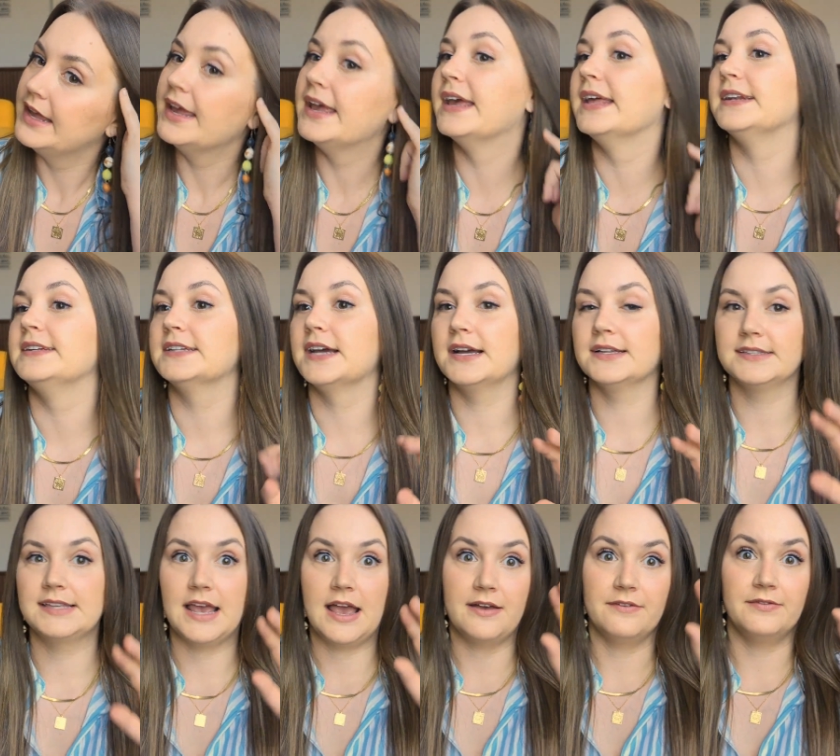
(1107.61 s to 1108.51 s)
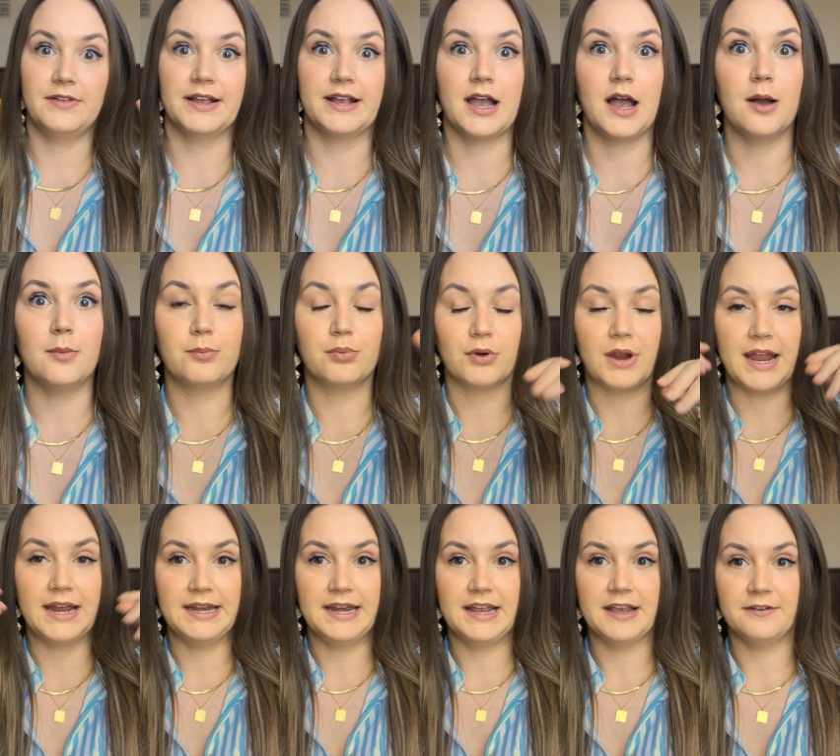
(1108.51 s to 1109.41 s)
it does have like a
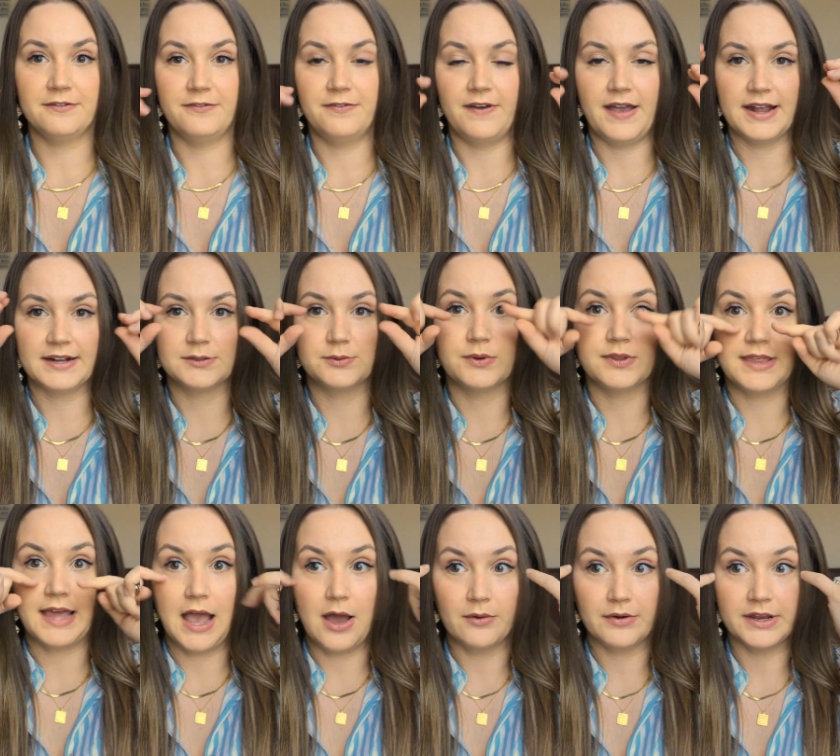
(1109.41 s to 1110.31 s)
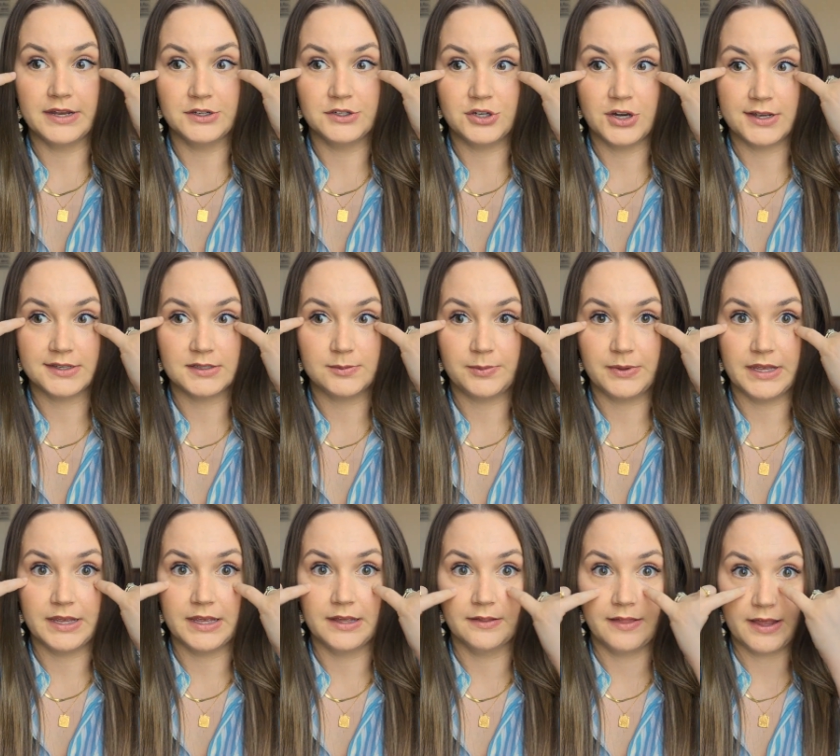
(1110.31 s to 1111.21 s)
brightening effect without it just
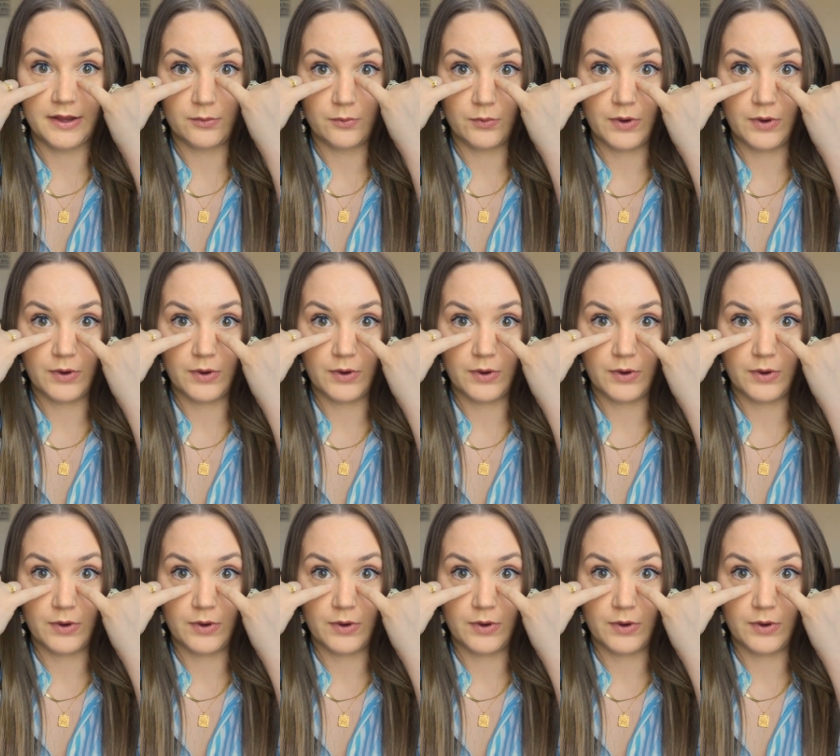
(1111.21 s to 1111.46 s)
being like